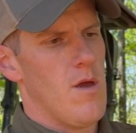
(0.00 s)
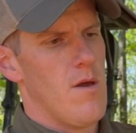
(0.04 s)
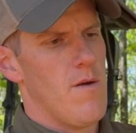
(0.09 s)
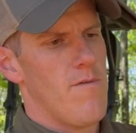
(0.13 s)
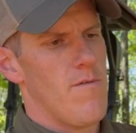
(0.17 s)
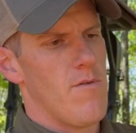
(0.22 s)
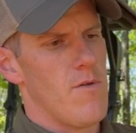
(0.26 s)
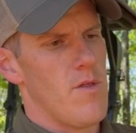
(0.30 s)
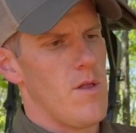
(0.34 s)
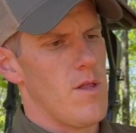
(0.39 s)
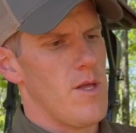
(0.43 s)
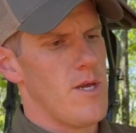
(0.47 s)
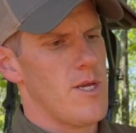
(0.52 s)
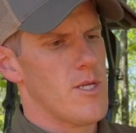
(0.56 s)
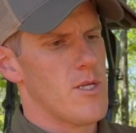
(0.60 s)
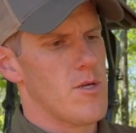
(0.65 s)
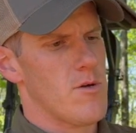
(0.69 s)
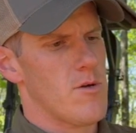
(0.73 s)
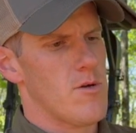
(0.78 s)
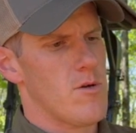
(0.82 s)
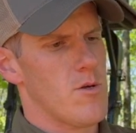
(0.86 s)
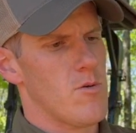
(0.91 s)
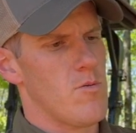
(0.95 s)
for the
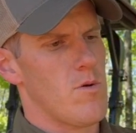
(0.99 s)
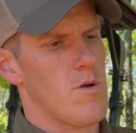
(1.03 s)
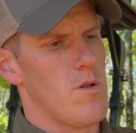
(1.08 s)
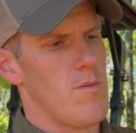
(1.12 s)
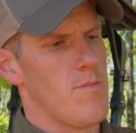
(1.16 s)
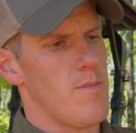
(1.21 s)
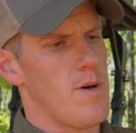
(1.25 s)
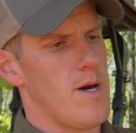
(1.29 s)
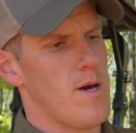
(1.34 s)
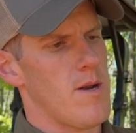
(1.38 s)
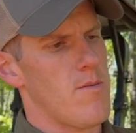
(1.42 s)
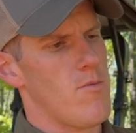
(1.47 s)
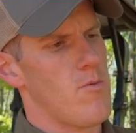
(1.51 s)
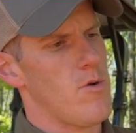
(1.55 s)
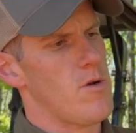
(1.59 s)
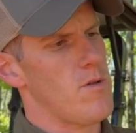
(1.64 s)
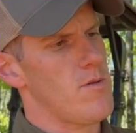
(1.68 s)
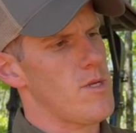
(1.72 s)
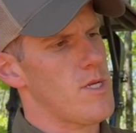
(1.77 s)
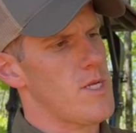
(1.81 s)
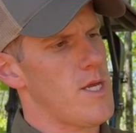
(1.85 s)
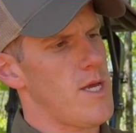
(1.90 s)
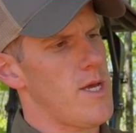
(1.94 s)
laser. One on the bottom, one
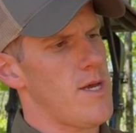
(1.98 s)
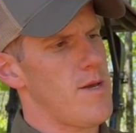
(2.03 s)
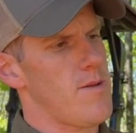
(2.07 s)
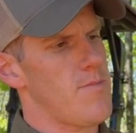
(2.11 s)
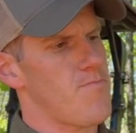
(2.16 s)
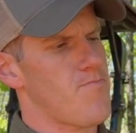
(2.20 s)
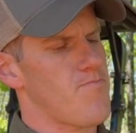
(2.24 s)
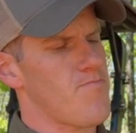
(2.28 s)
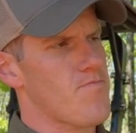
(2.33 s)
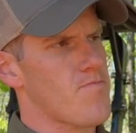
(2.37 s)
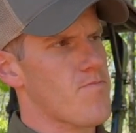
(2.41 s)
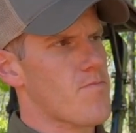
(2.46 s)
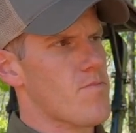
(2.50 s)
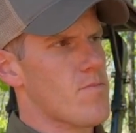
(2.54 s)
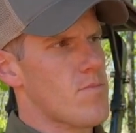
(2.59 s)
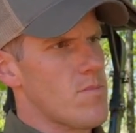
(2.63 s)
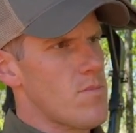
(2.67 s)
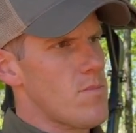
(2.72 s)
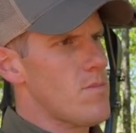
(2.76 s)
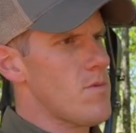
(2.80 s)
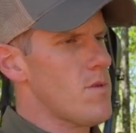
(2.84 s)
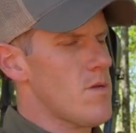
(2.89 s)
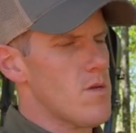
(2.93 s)
on the side.
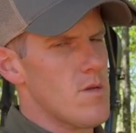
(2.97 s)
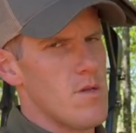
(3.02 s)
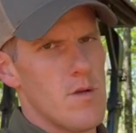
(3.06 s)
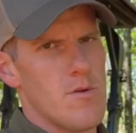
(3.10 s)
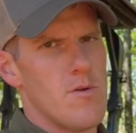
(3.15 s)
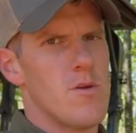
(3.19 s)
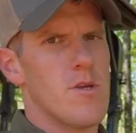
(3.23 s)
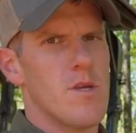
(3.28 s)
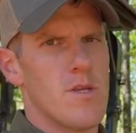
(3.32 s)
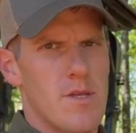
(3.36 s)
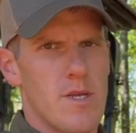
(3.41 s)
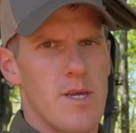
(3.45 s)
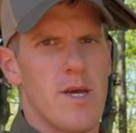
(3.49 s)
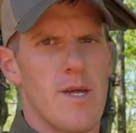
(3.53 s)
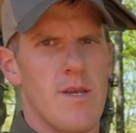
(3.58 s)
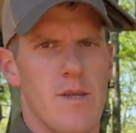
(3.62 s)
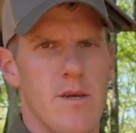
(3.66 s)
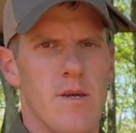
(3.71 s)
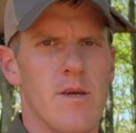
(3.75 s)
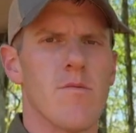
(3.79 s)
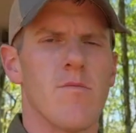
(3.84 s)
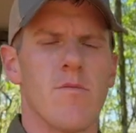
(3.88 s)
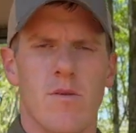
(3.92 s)
You know, you get the
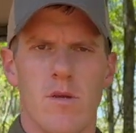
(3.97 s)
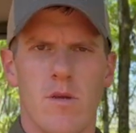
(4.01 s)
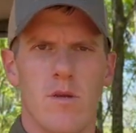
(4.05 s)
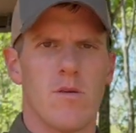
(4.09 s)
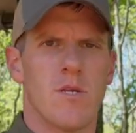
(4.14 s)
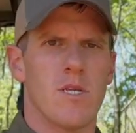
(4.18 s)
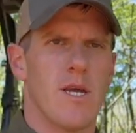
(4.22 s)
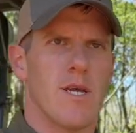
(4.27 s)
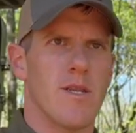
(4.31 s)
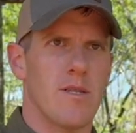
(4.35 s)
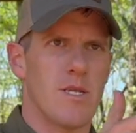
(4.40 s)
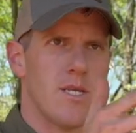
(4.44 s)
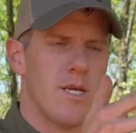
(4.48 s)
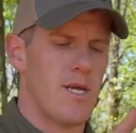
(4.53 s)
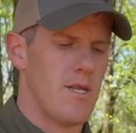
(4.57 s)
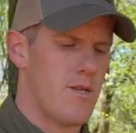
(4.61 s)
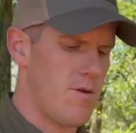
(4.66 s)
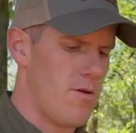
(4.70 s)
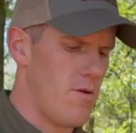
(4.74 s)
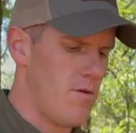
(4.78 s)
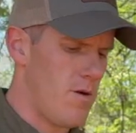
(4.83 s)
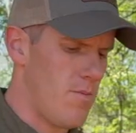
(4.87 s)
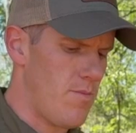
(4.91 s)
idea. You go side to side,
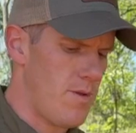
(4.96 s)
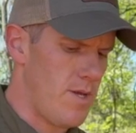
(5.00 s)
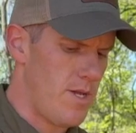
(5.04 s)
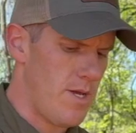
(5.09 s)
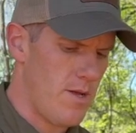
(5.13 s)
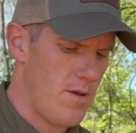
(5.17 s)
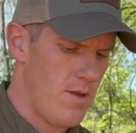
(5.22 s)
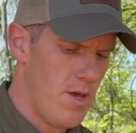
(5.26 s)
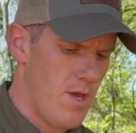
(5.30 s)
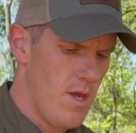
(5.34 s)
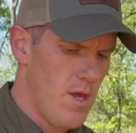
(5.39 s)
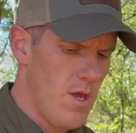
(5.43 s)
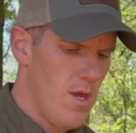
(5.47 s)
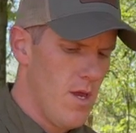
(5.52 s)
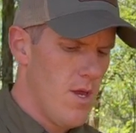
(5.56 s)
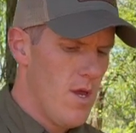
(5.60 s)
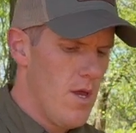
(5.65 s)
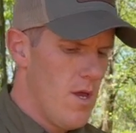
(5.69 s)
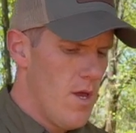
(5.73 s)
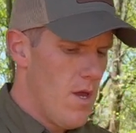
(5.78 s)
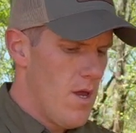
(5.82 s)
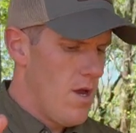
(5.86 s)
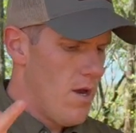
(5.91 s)
you go up and down.
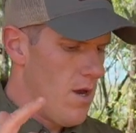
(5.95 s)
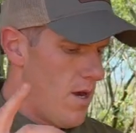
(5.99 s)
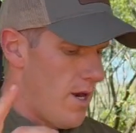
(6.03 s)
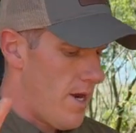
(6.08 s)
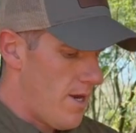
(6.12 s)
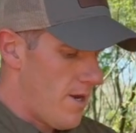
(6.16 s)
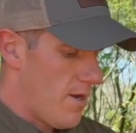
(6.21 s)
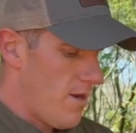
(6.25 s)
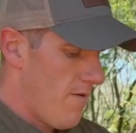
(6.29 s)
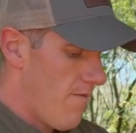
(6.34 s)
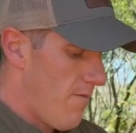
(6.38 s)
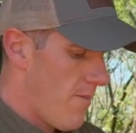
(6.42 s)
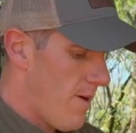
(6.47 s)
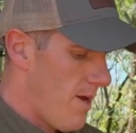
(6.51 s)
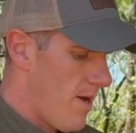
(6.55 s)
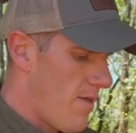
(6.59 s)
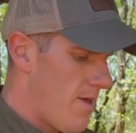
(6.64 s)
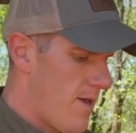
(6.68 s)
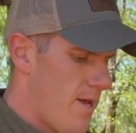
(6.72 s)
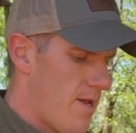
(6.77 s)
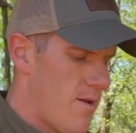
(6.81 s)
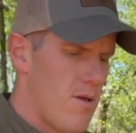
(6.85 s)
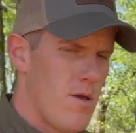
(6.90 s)
All right, enough about
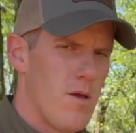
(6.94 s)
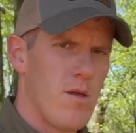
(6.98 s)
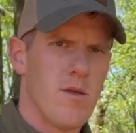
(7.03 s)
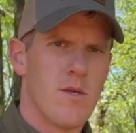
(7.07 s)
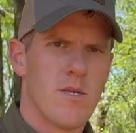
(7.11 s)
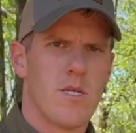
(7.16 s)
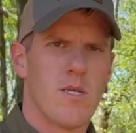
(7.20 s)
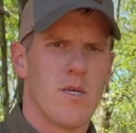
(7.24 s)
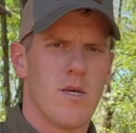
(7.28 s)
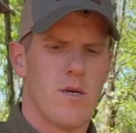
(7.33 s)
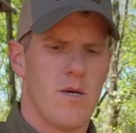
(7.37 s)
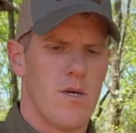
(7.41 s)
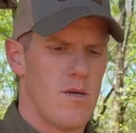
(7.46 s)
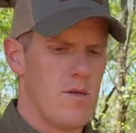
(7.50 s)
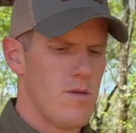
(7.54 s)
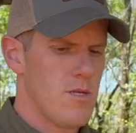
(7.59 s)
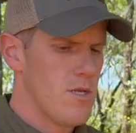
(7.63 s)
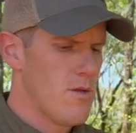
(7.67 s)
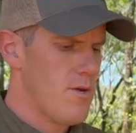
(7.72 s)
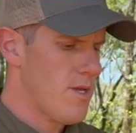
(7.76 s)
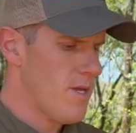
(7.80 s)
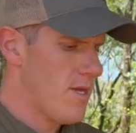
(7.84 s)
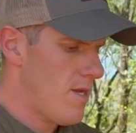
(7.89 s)
that. Let's go
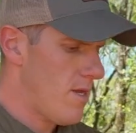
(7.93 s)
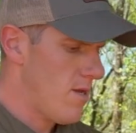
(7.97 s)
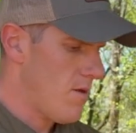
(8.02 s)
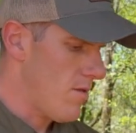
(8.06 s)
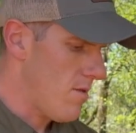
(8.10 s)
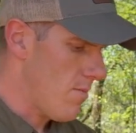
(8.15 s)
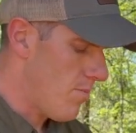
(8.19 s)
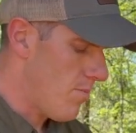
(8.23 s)
ahead and get it on the